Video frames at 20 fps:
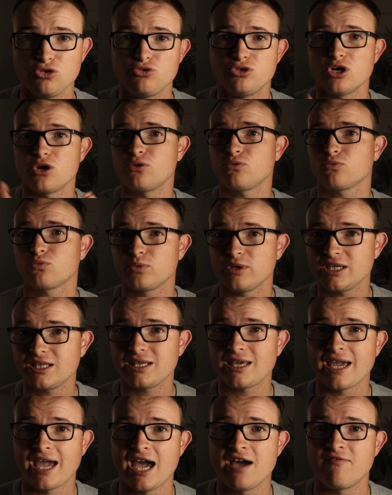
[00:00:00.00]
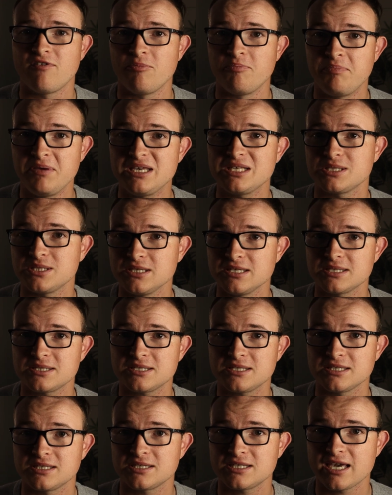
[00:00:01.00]
you don't really have a business
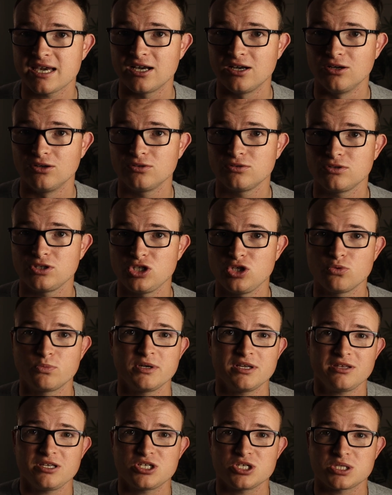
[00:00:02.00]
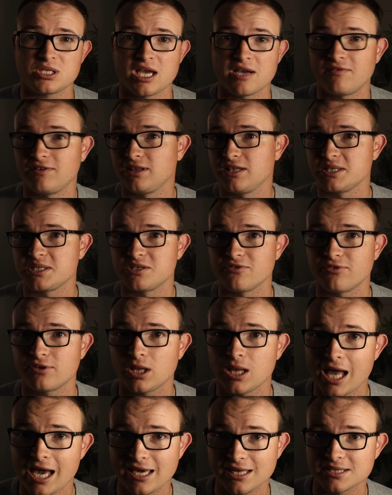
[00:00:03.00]
to sell. You really just have a list of
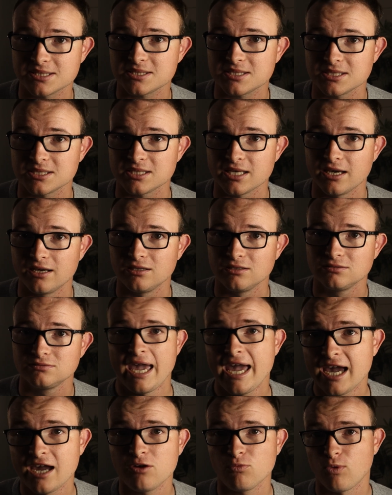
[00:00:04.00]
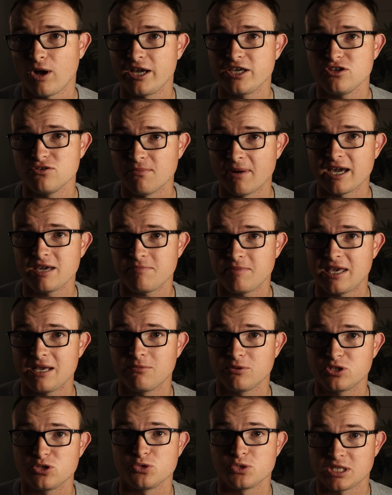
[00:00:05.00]
clients to sell. And while you might be
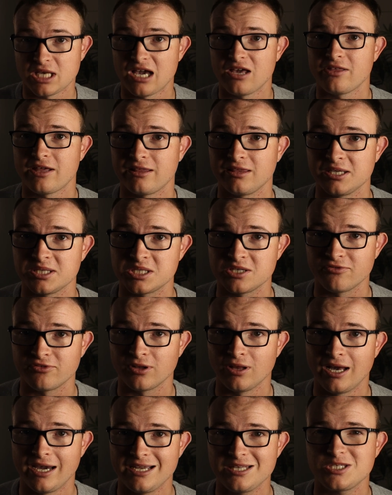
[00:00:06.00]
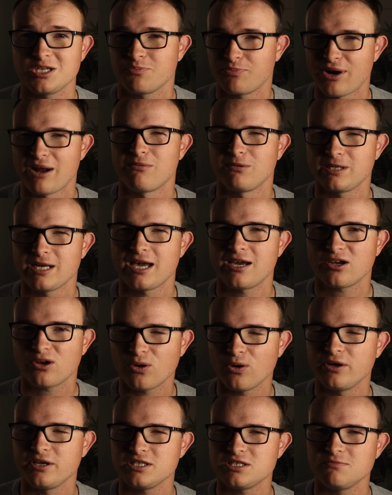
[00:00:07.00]
able to sell that list of clients, you're probably not
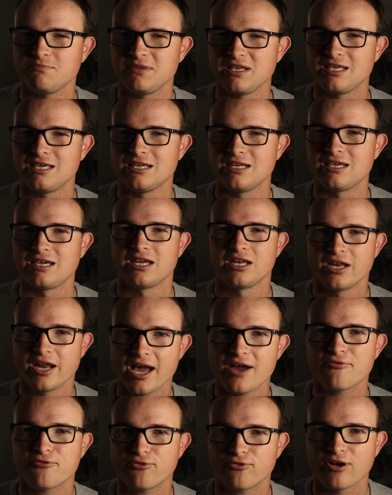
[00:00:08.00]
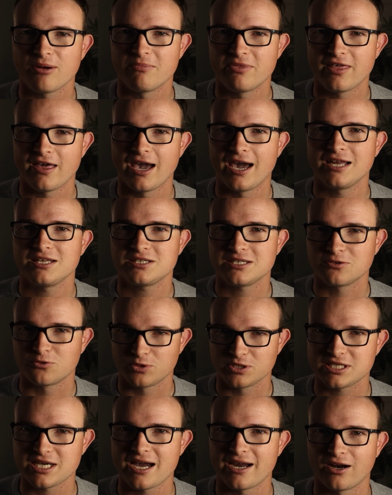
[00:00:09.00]
going to be getting enough from that to
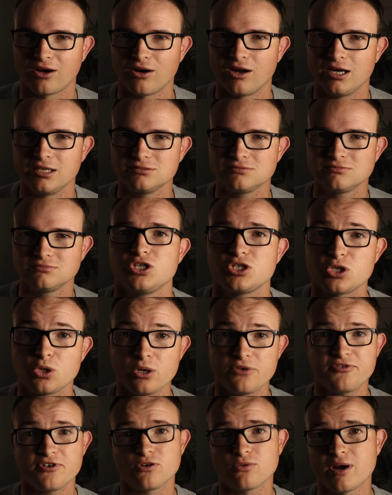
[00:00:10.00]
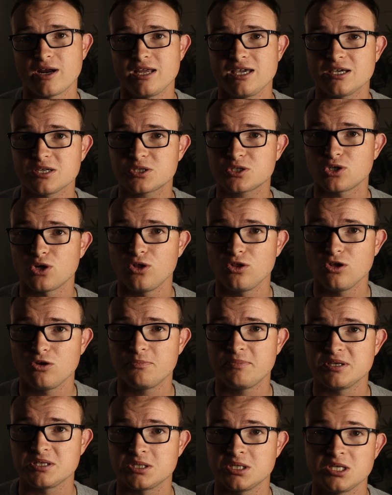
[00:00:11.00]
retire on. So if you're running a solo
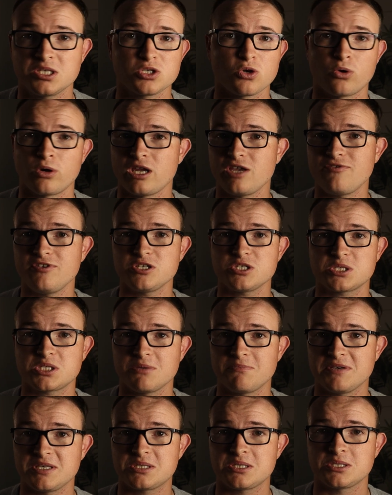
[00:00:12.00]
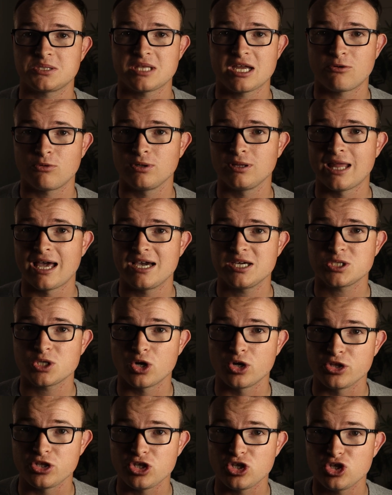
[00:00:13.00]
business or even just a business that relies
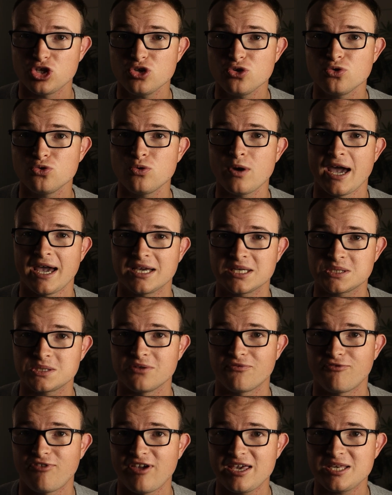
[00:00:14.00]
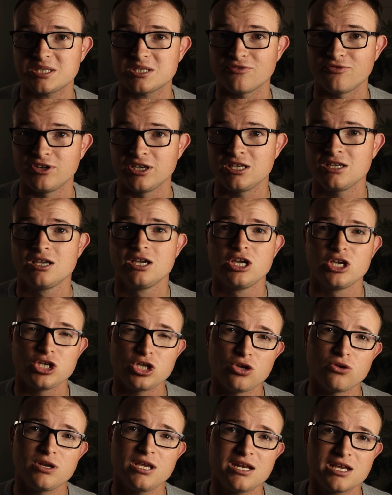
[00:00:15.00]
on you as the face of it,
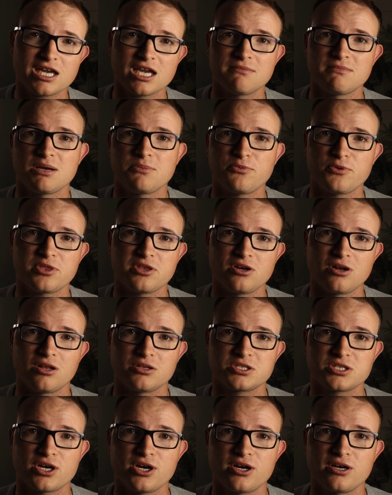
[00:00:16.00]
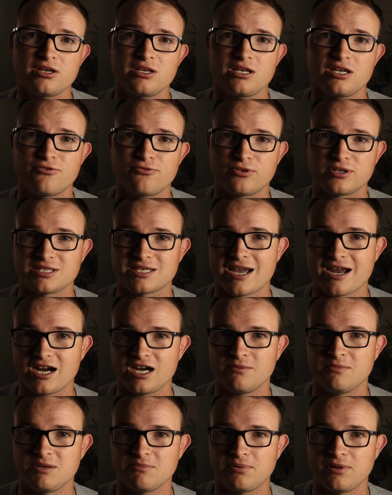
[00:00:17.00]
you need to come up with an alternative
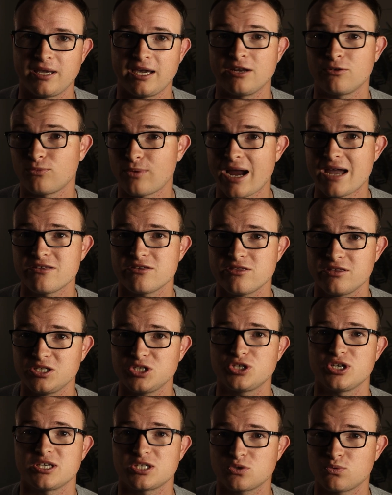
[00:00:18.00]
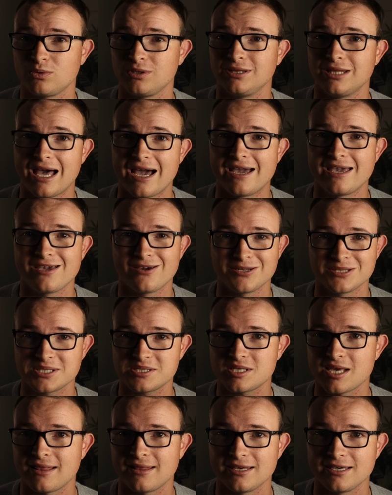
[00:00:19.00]
retirement plan rather than just relying on
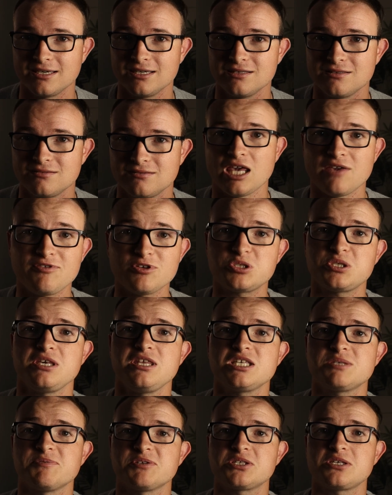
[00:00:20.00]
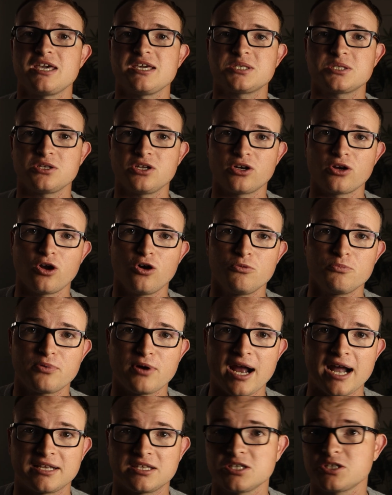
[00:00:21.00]
selling it. If you see these mistakes in your own
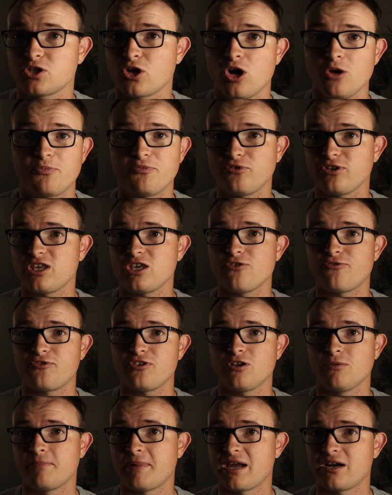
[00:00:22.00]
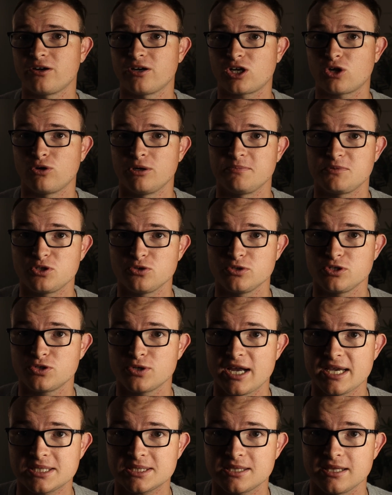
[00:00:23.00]
practice, hopefully you feel better equipped to
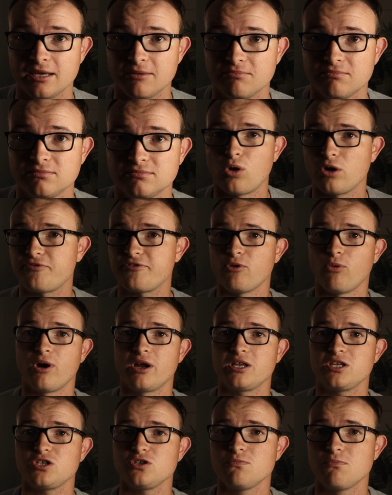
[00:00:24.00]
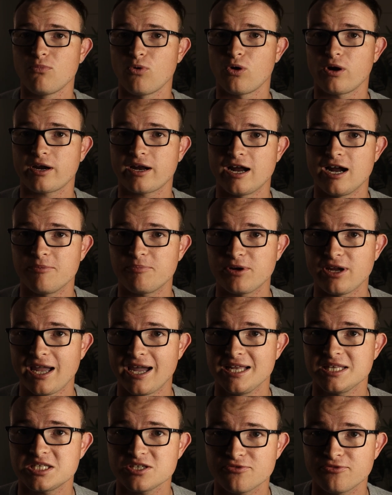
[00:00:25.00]
address them. Or if you want to do more
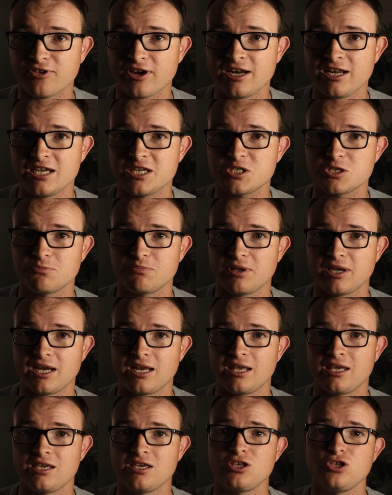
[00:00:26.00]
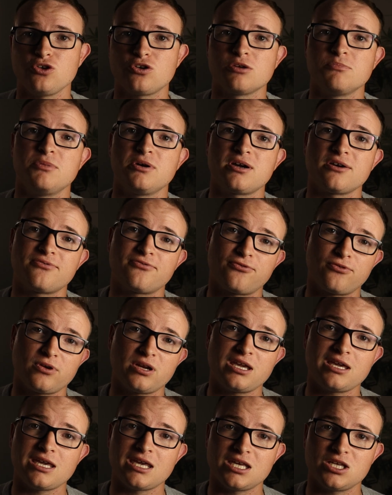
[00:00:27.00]
comprehensive financial planning, you can book a
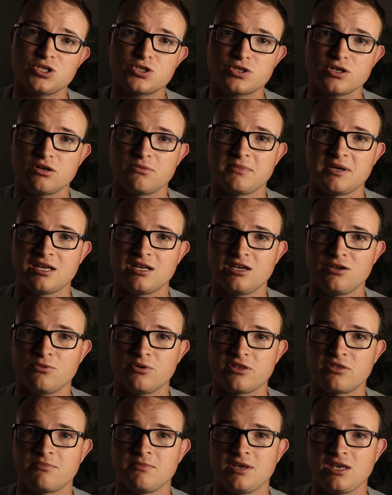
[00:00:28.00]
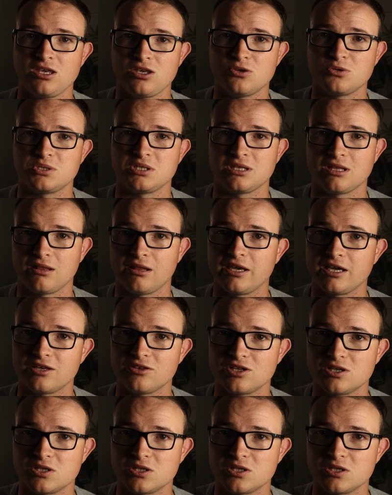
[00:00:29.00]
free intro meeting with me using the link in